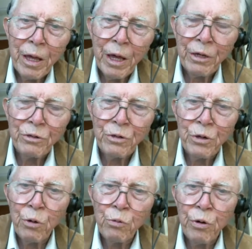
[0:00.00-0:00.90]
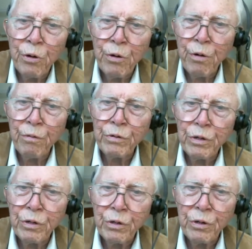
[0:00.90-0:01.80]
has no nerves,
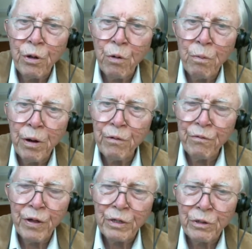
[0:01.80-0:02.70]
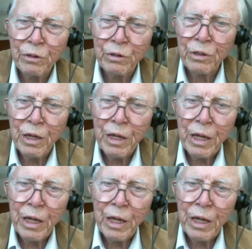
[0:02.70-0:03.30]
no blood vessels.